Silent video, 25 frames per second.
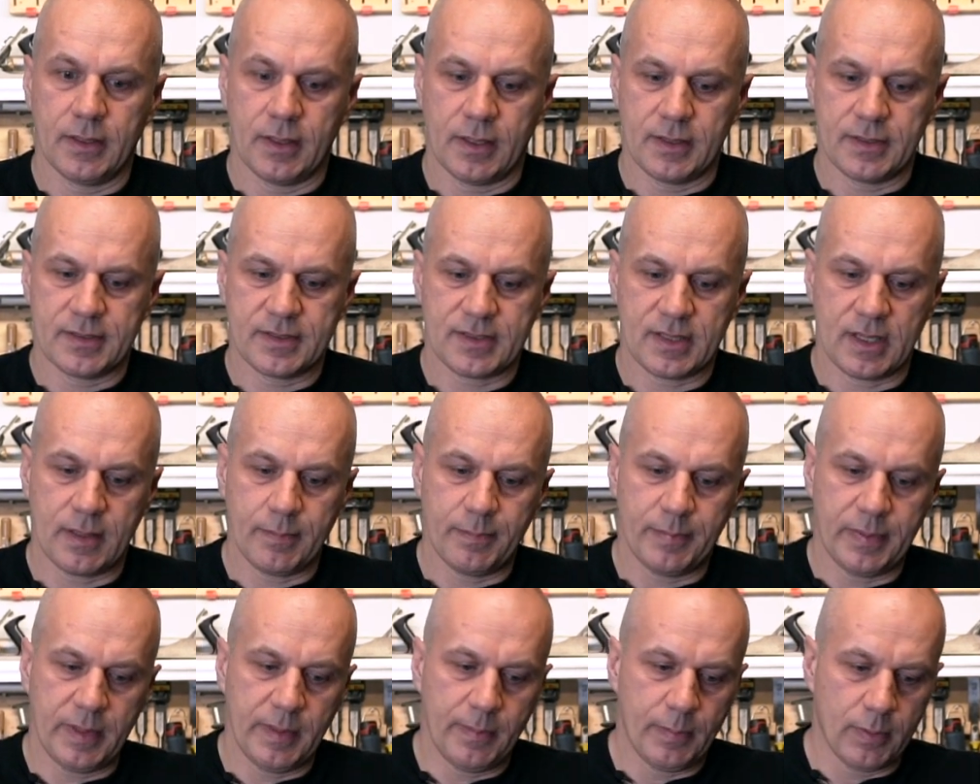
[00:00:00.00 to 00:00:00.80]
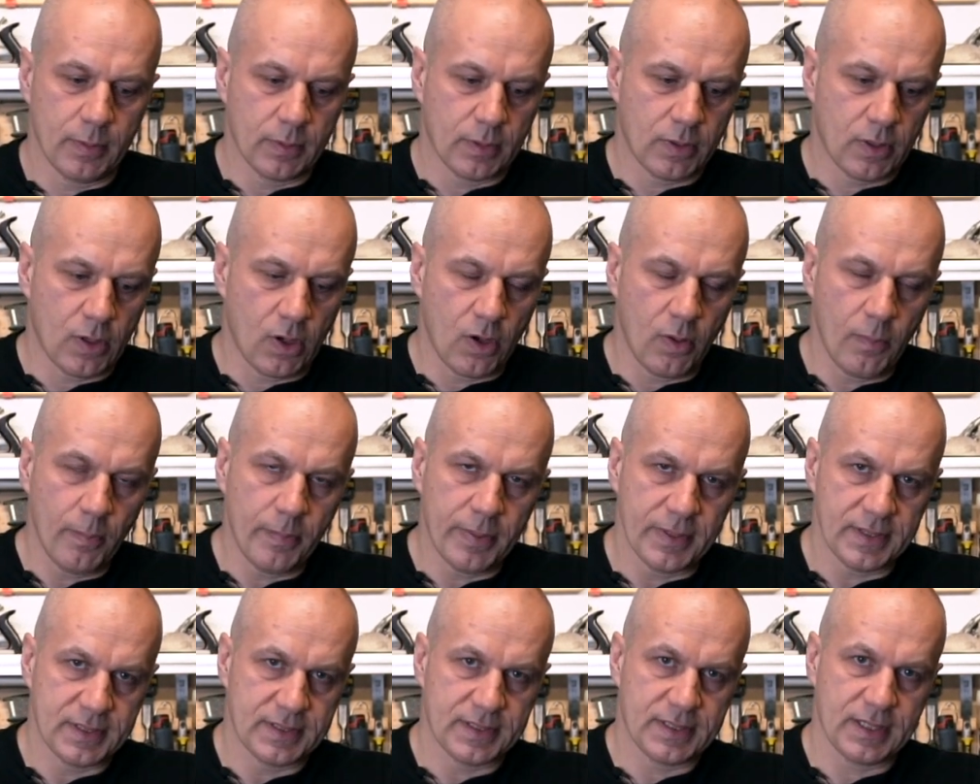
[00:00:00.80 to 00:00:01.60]
some people
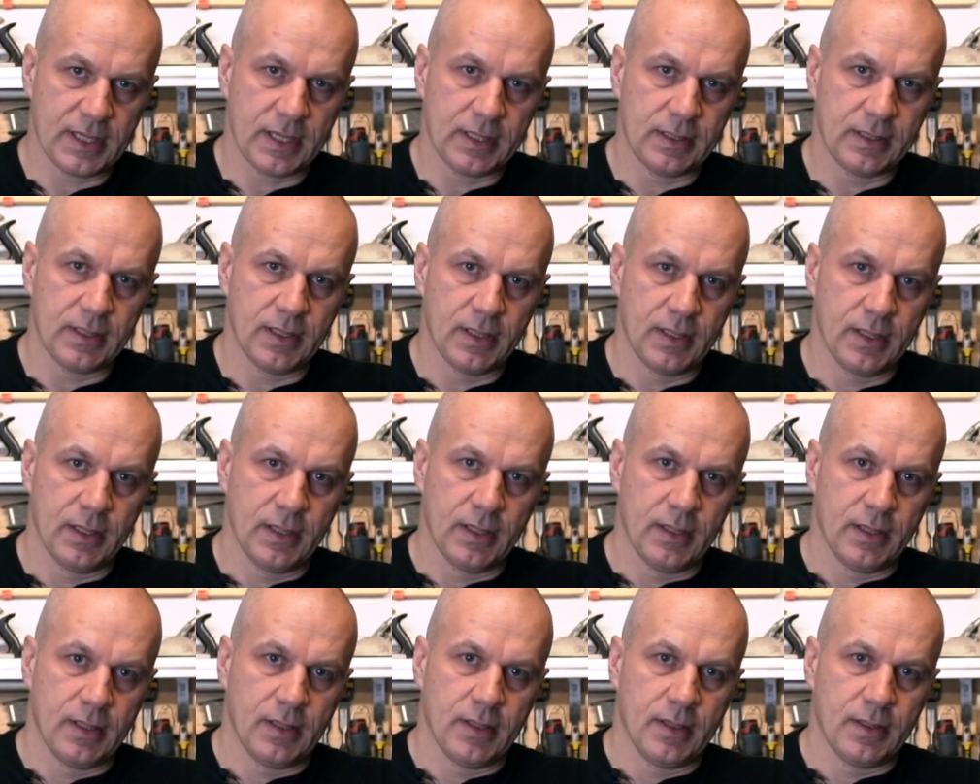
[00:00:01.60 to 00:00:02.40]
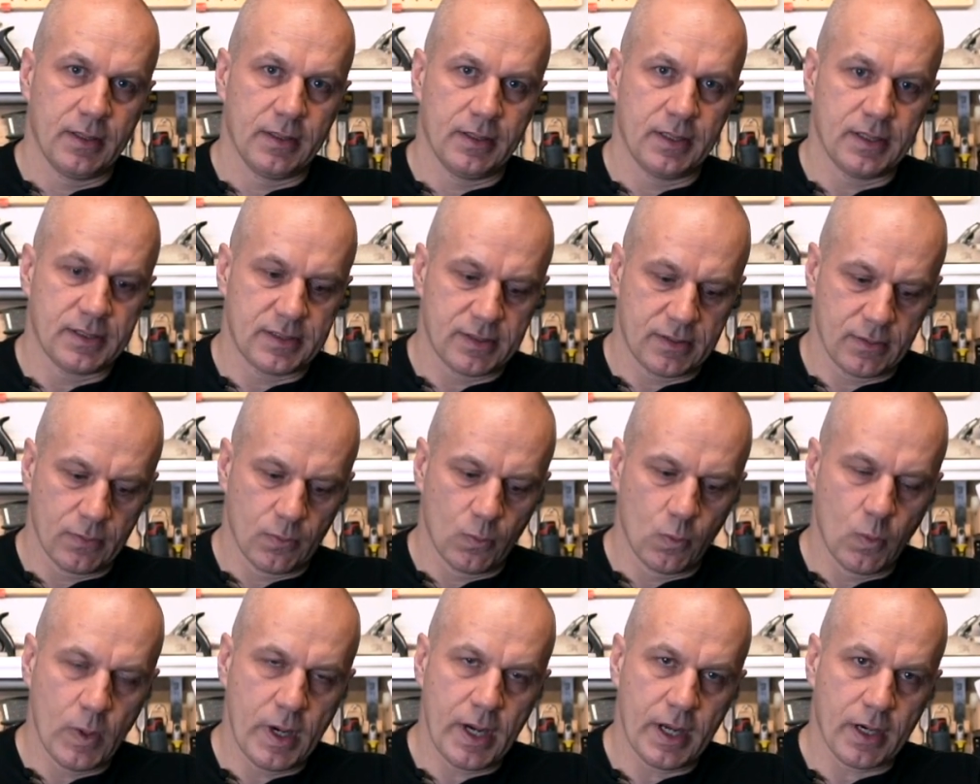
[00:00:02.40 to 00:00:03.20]
compensate this
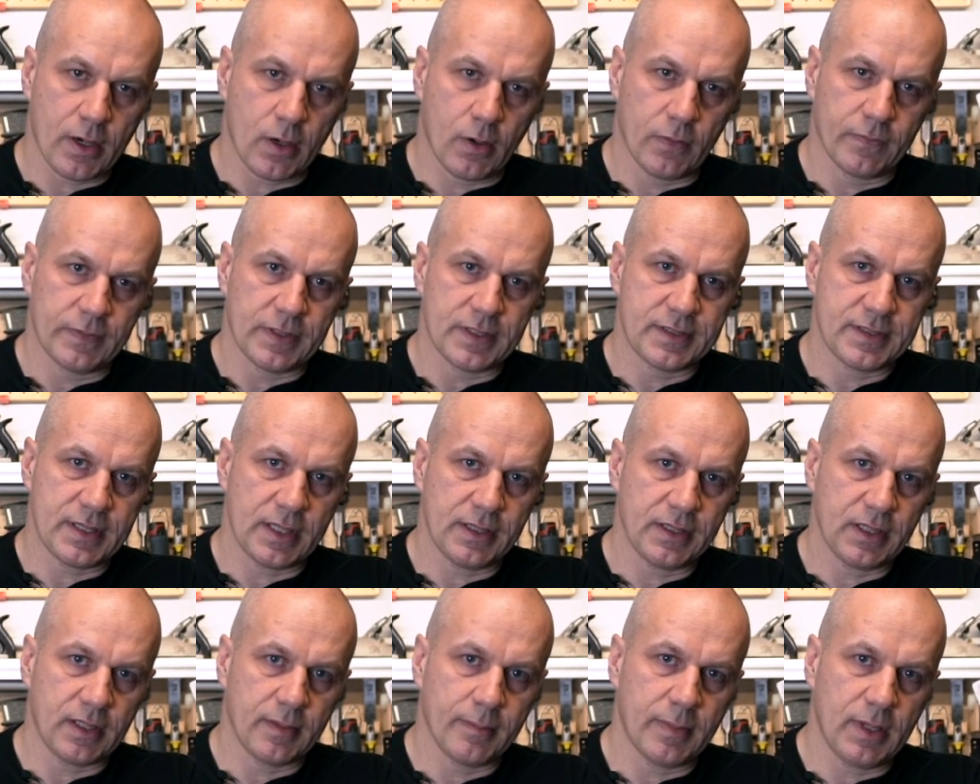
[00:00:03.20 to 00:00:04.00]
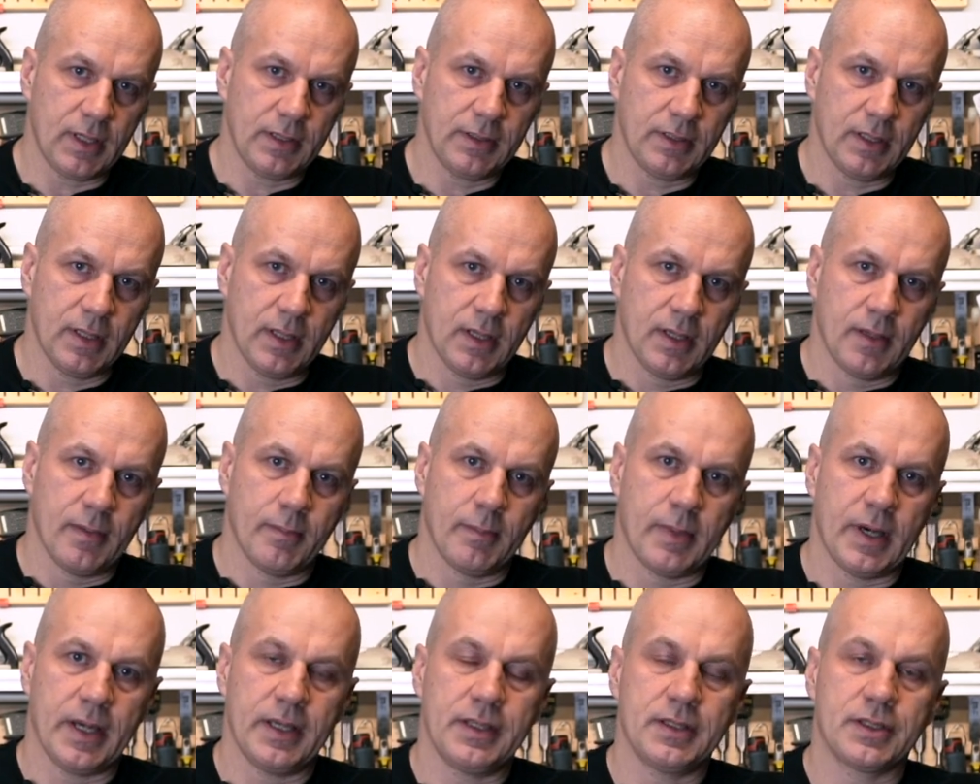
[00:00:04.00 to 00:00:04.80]
wear of the sanding belt
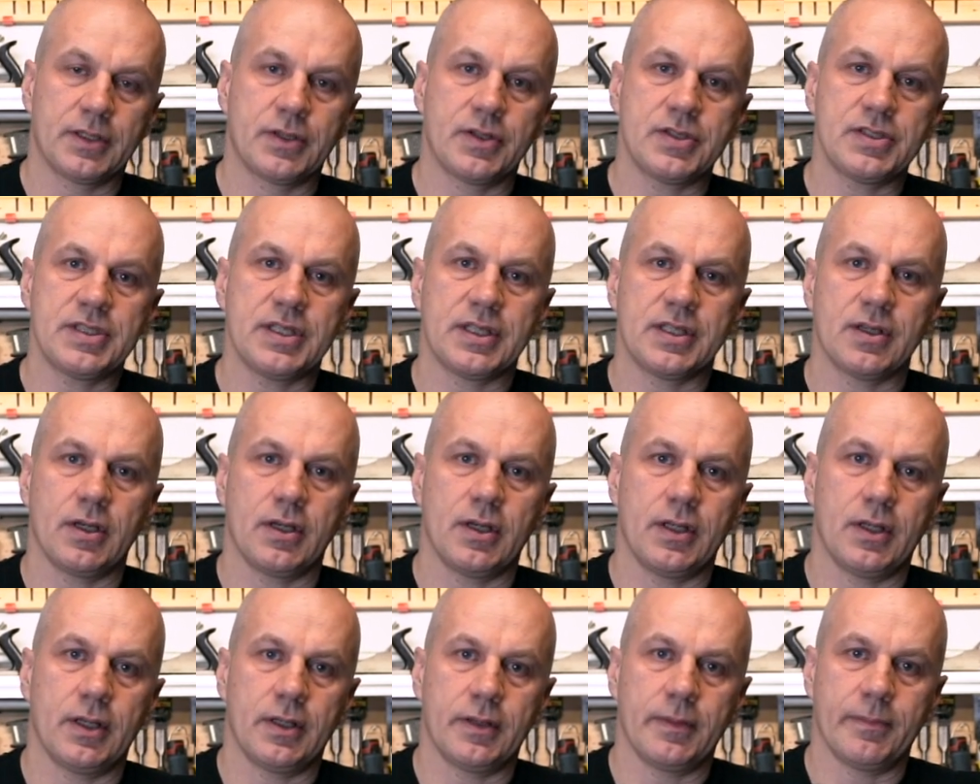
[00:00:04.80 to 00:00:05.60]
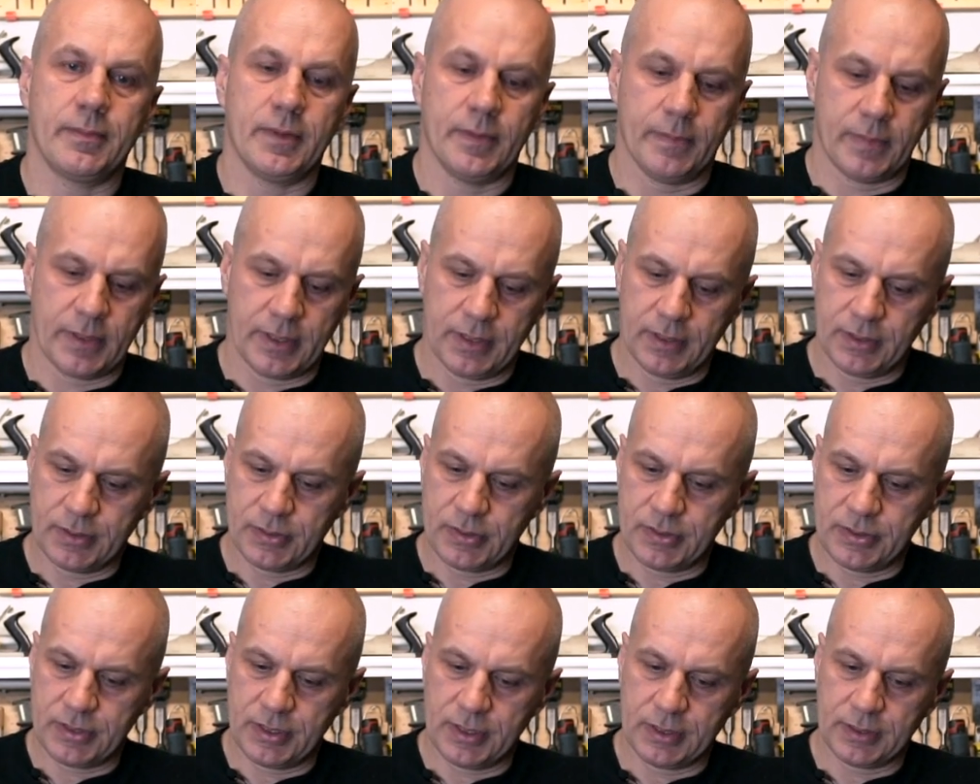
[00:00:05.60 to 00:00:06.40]
by increasing
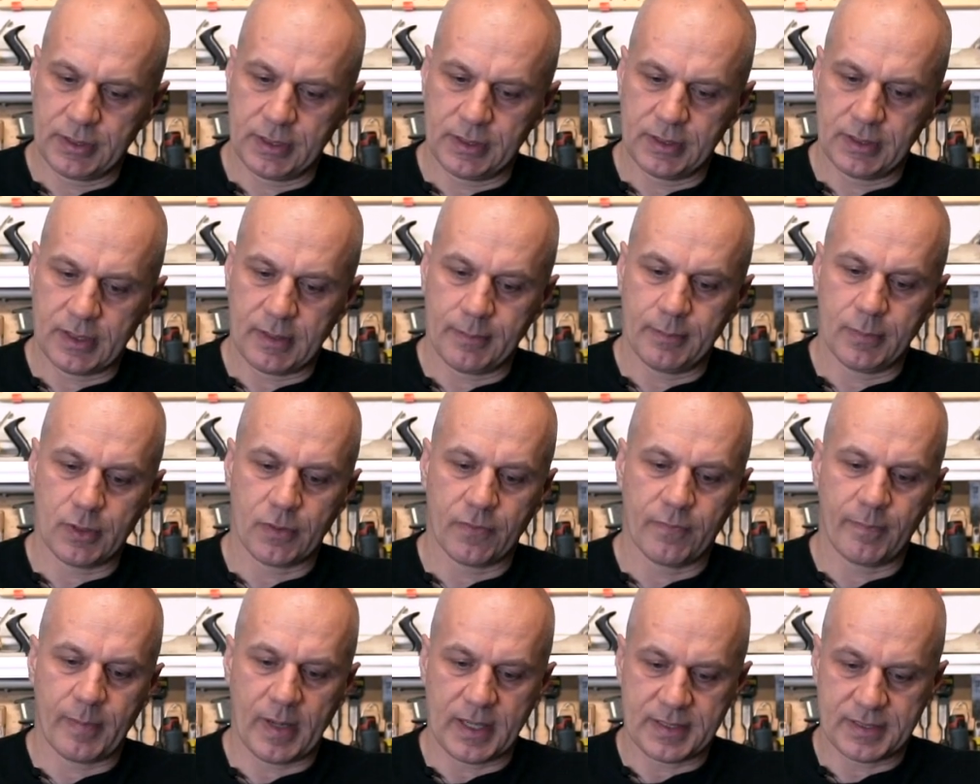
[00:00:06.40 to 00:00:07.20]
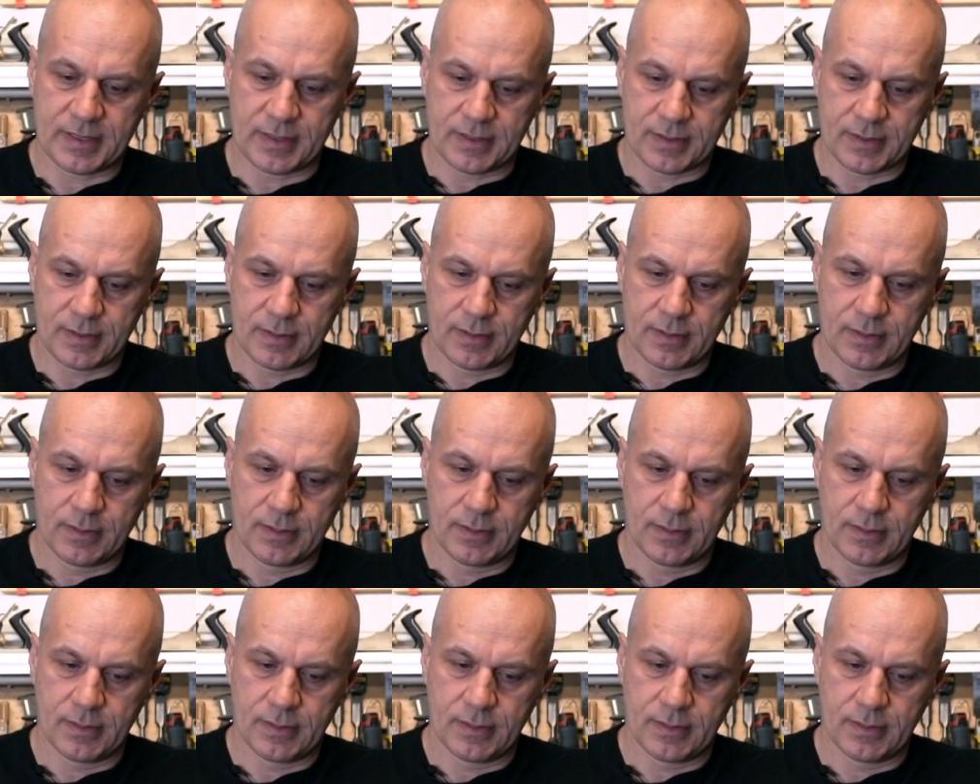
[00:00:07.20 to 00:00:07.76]
the number of passes.